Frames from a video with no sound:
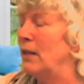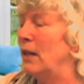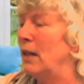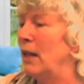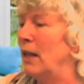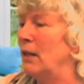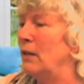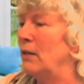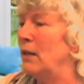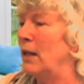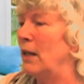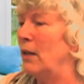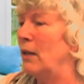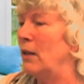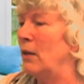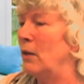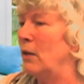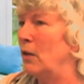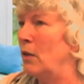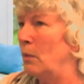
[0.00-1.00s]
it.
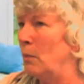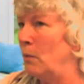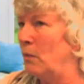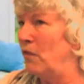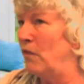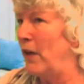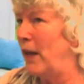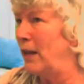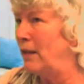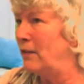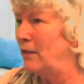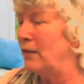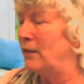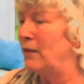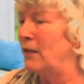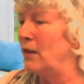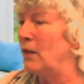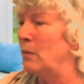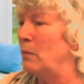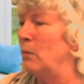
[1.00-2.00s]
The
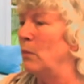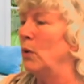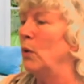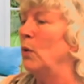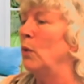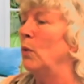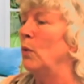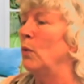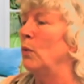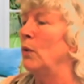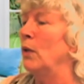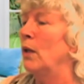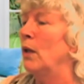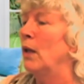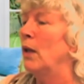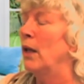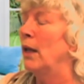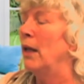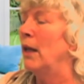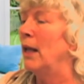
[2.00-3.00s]
phases of the moon,
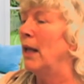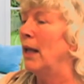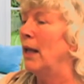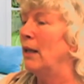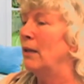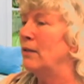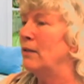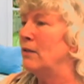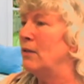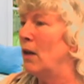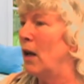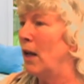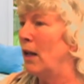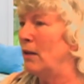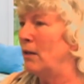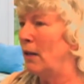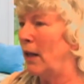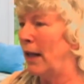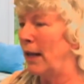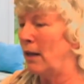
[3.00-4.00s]
it's
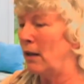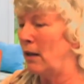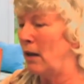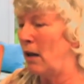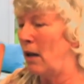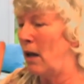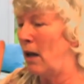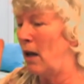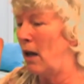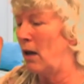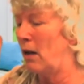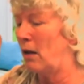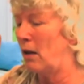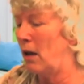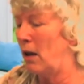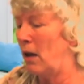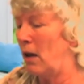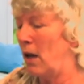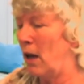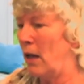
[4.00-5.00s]
not like a
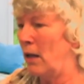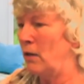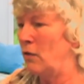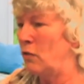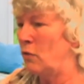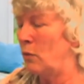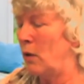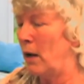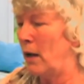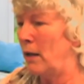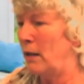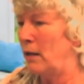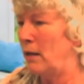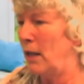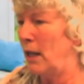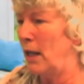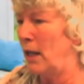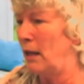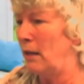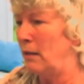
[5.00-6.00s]
cut and dry
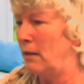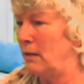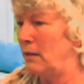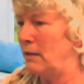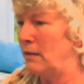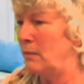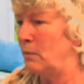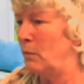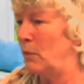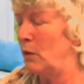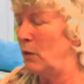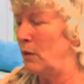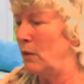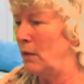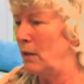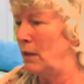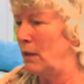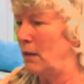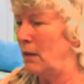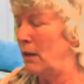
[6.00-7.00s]
thing. This
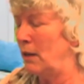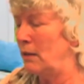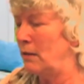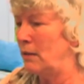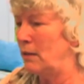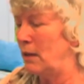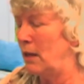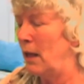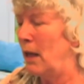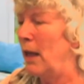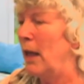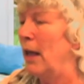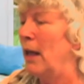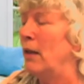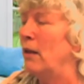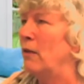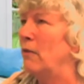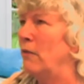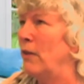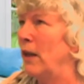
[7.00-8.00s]
moon is,
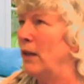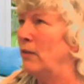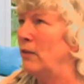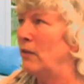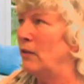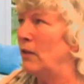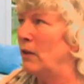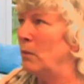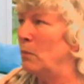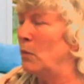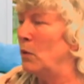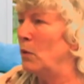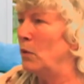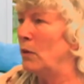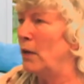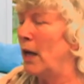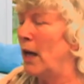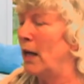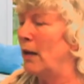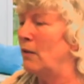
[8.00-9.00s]
the phases of the moon
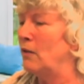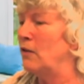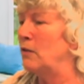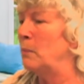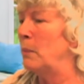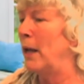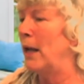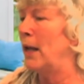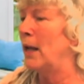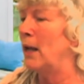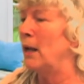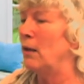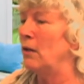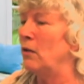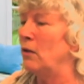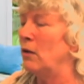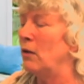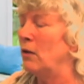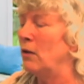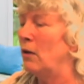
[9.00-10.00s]
kind of
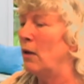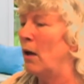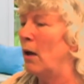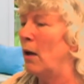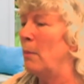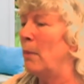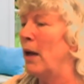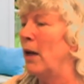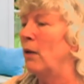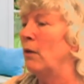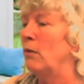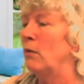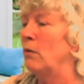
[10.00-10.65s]
spanned about